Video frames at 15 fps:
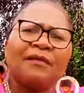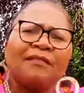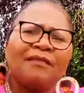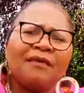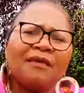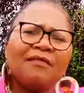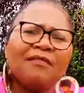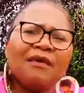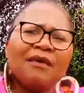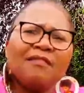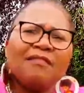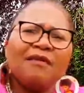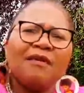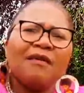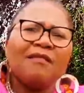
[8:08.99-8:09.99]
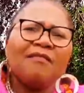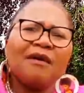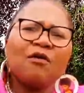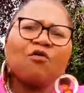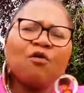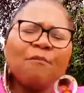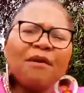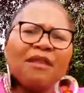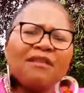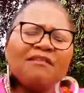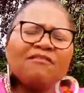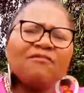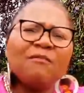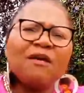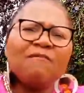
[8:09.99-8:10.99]
Their
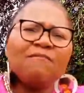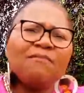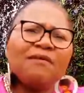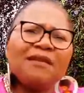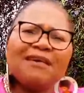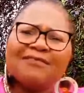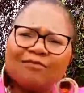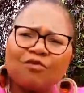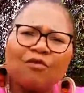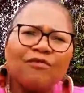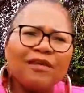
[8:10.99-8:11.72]
communities maybe less.